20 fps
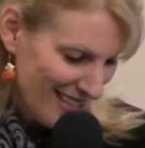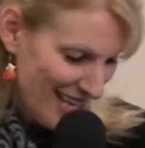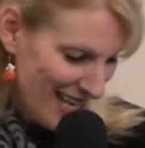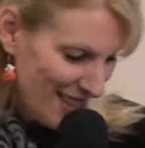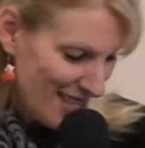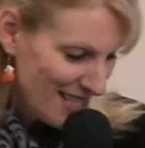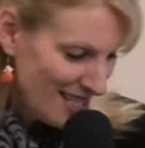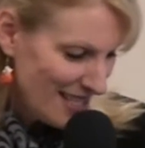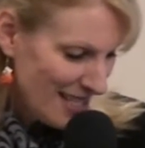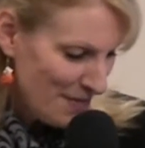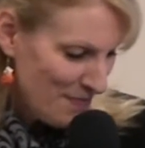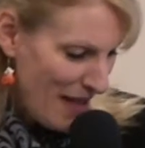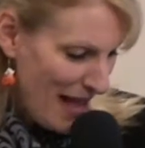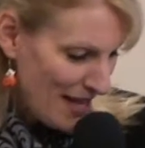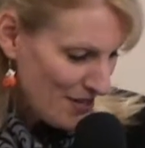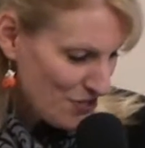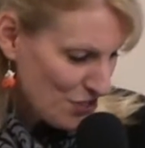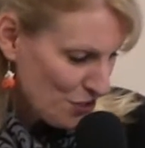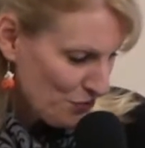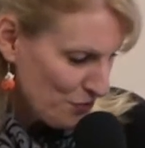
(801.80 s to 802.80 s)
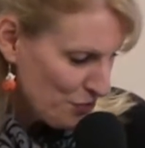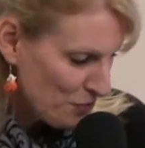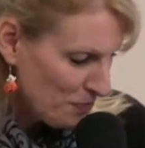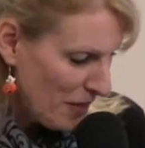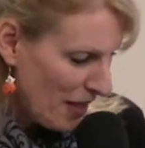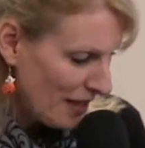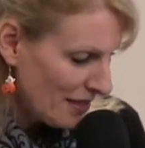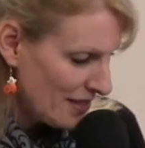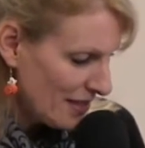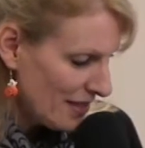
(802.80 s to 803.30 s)
And the Zen master
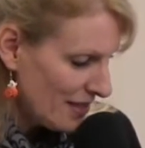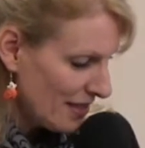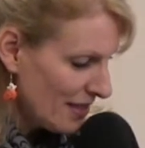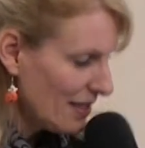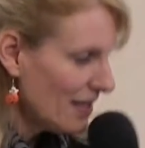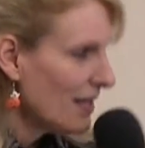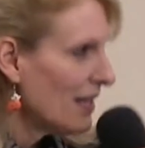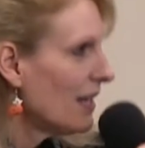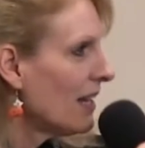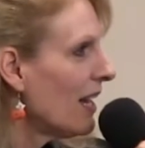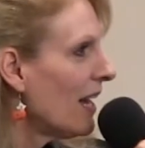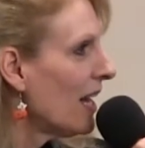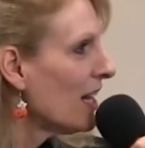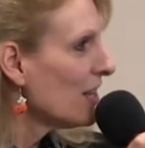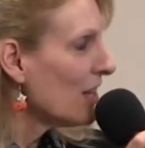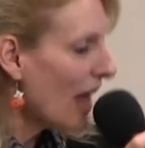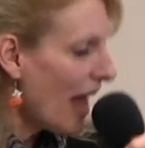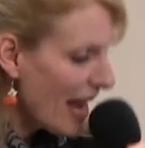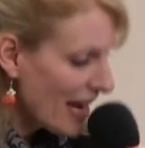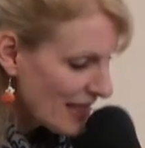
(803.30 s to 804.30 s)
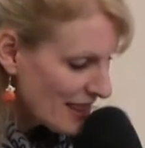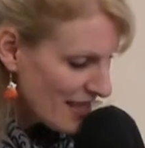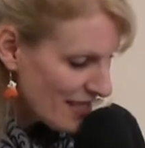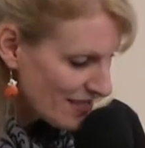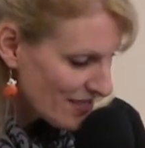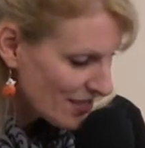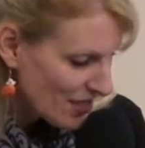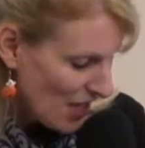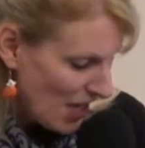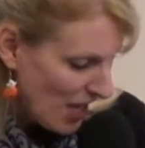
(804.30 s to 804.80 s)
responded, "Like
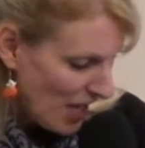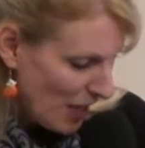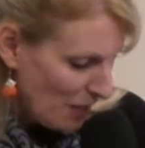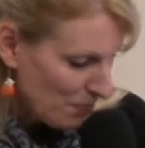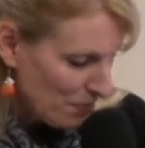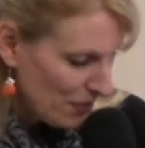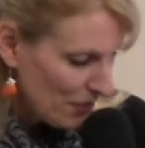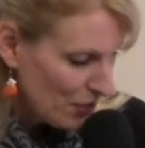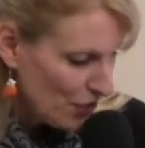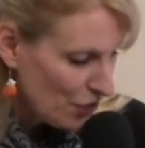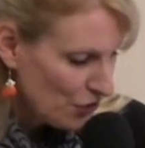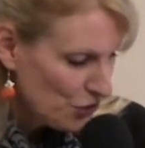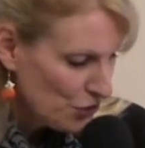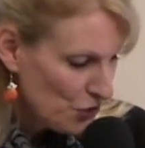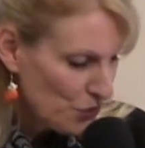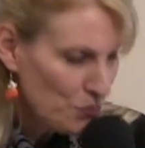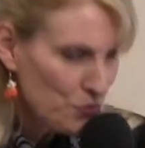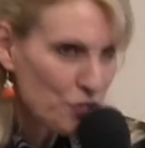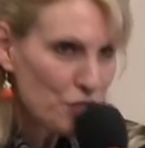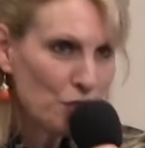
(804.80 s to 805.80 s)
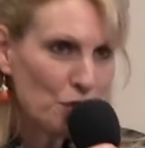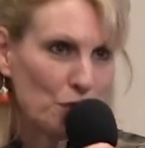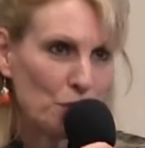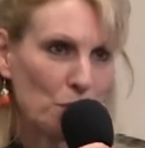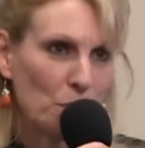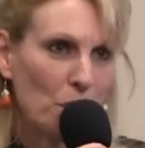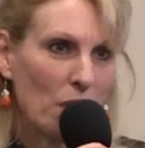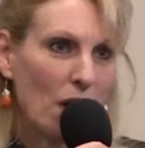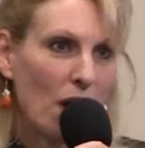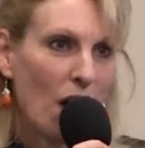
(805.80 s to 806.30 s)
this cup, you
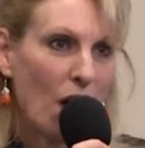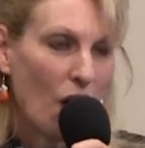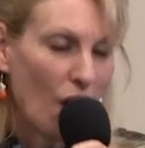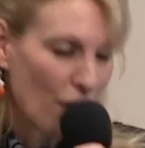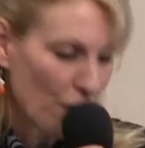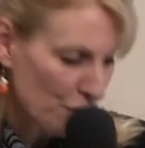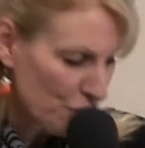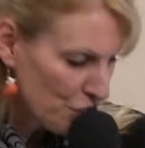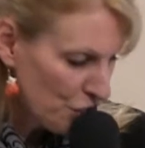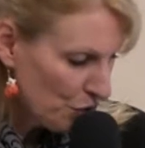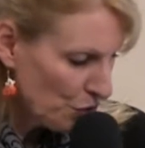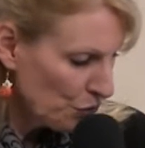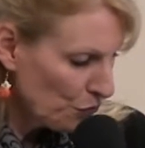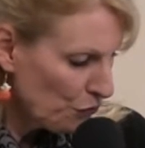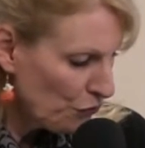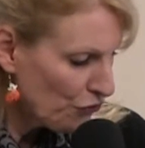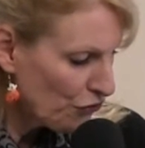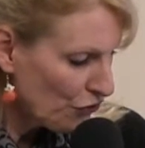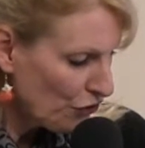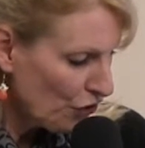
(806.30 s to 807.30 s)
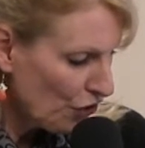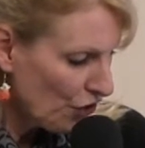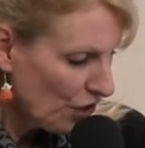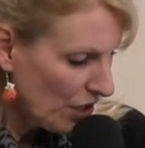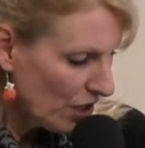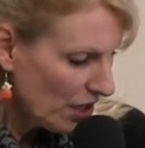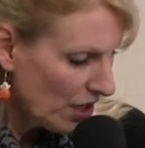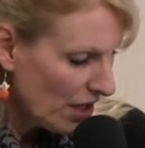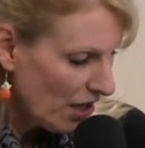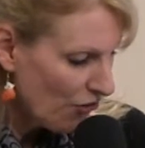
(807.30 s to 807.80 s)
too are too
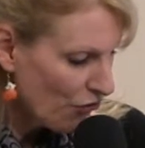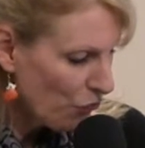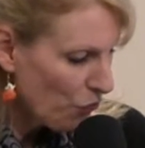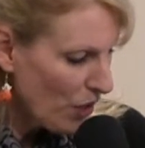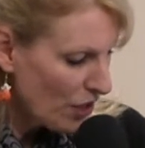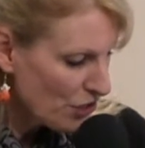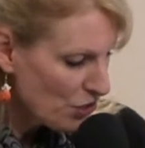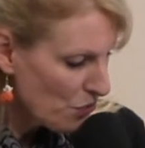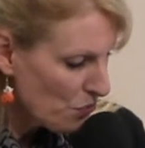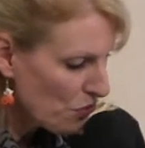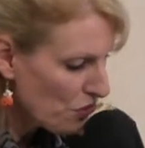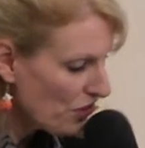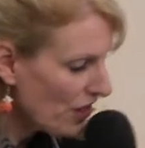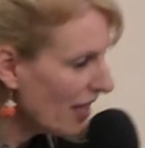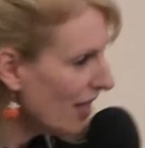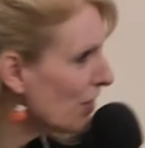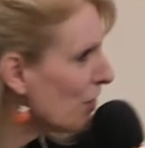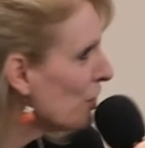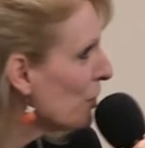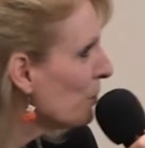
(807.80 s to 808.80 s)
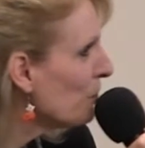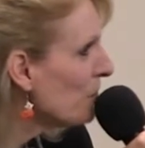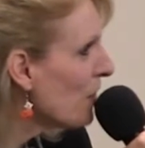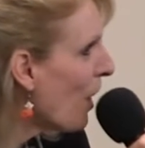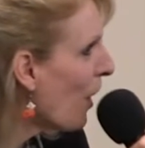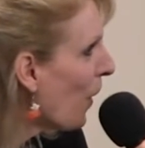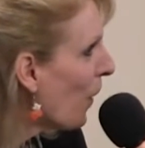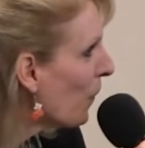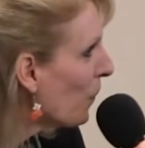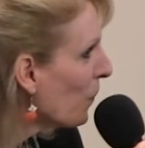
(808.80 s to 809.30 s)
full of what you think you
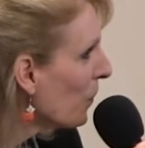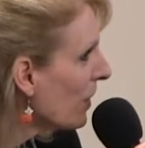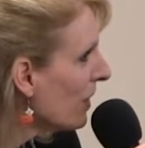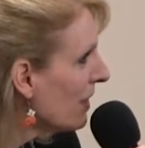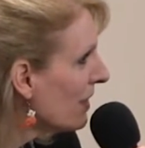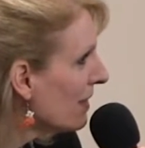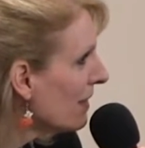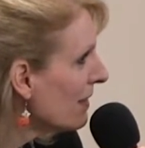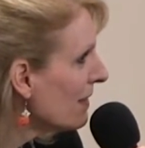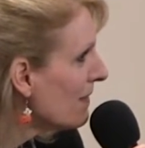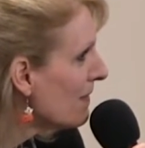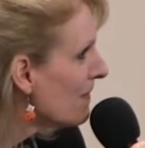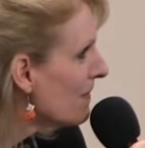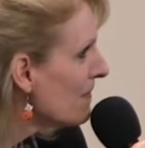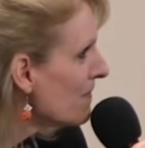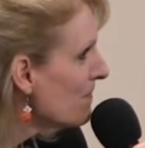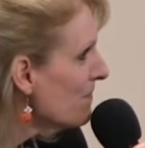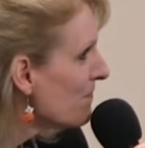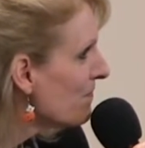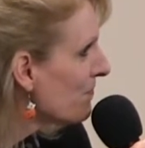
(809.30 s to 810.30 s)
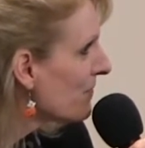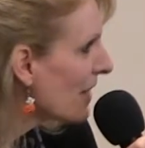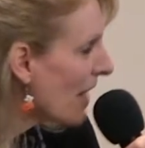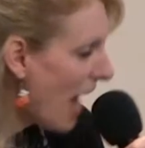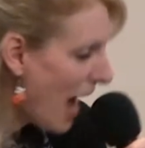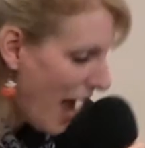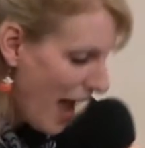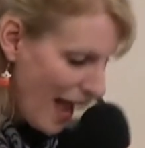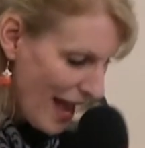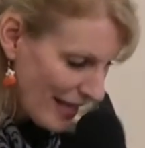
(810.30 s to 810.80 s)
know.
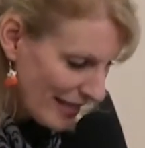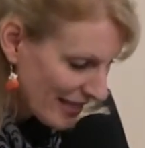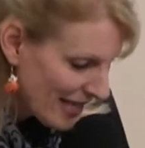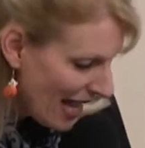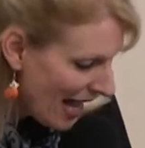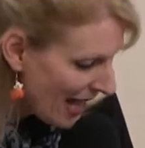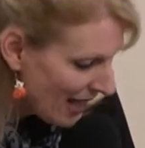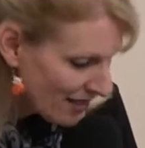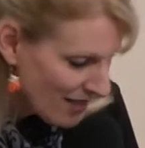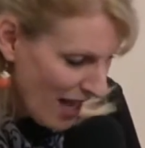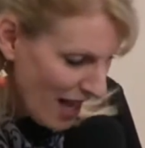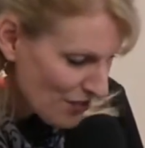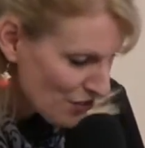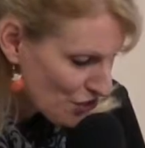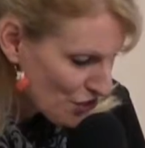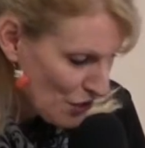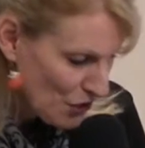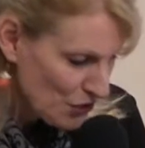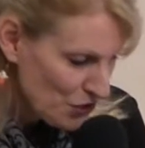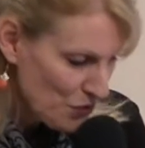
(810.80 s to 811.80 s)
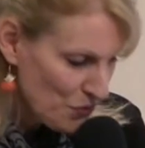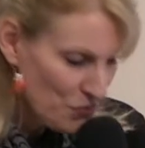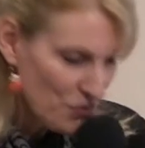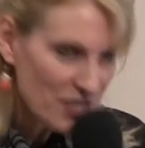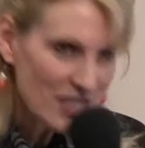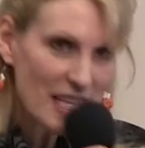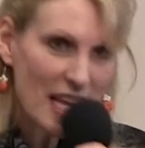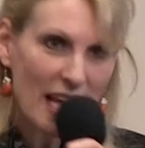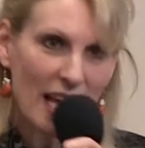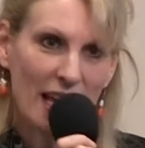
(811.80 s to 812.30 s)
I cannot show you
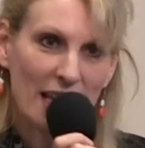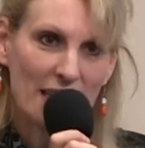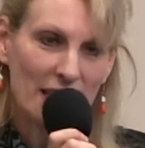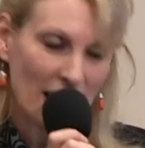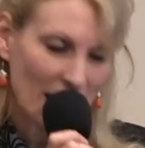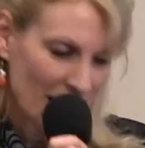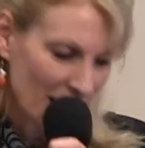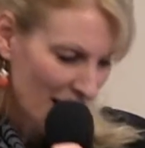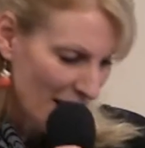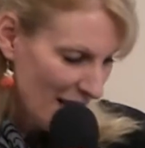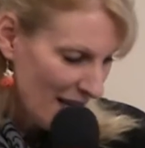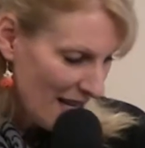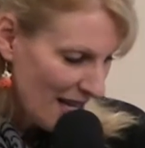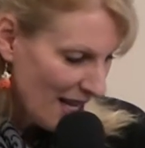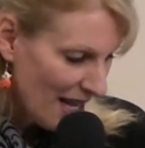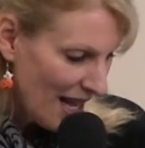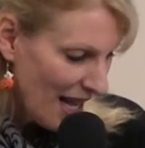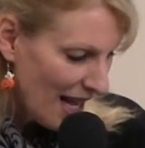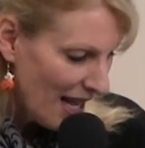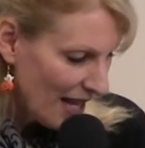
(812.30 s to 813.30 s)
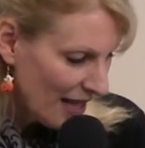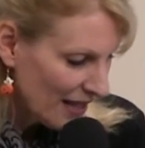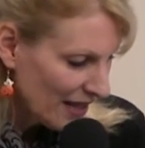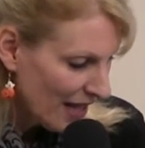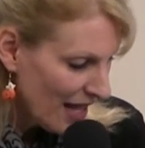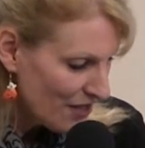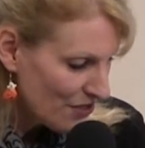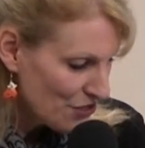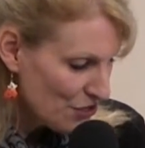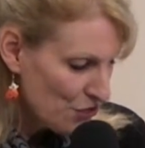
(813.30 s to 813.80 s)
Zen
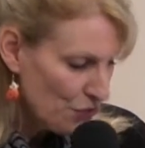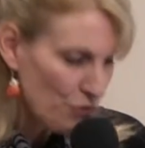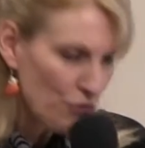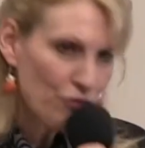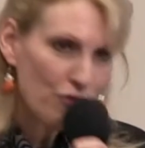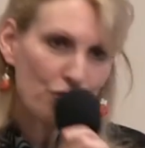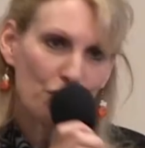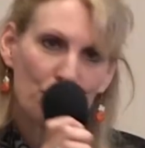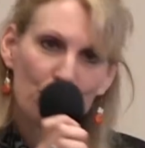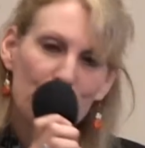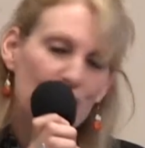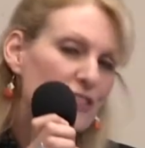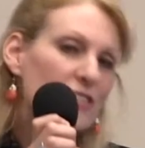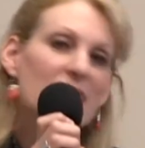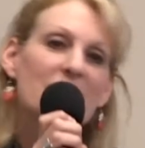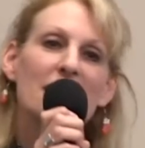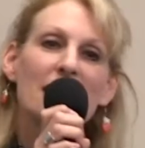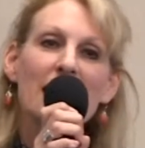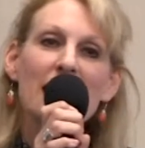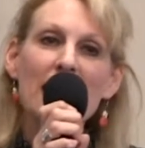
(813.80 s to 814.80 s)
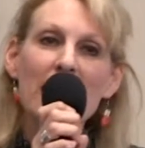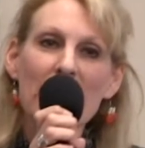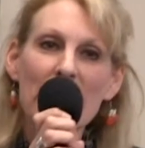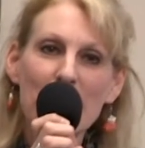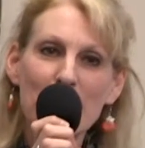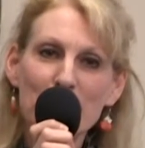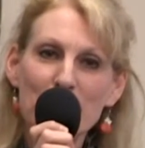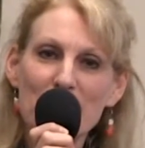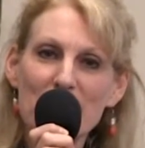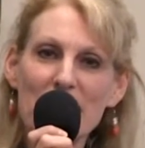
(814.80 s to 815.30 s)
unless you first
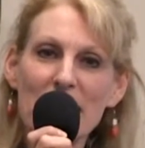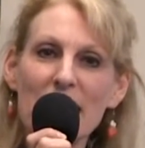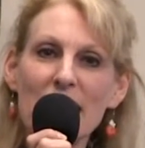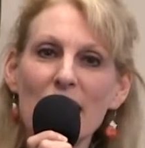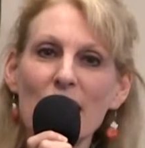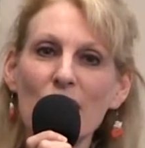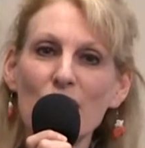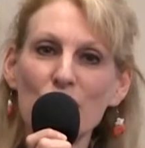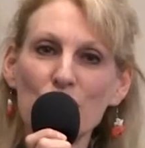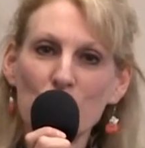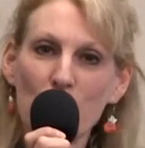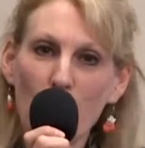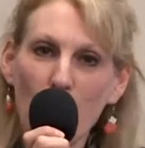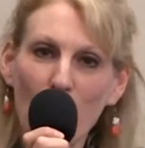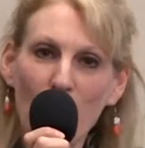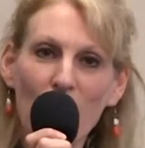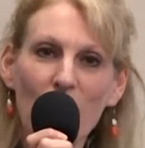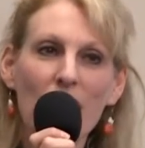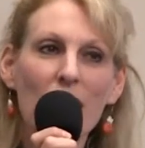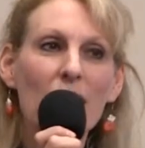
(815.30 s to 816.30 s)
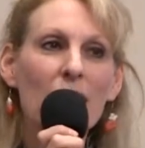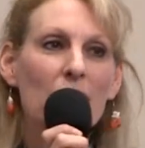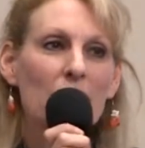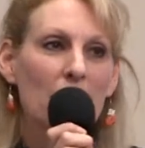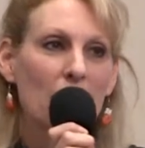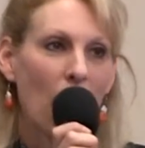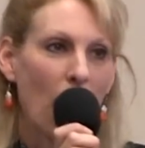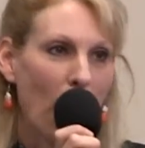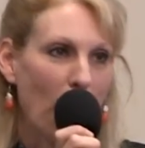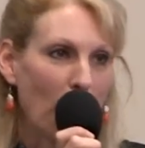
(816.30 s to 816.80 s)
empty your
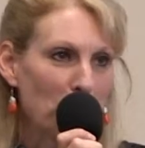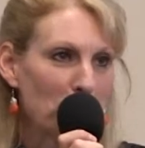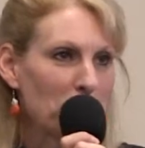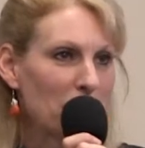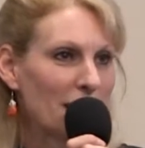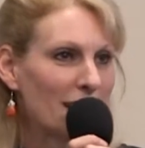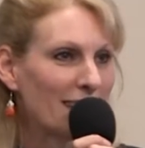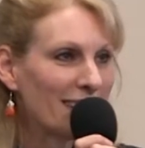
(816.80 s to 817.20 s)
cup."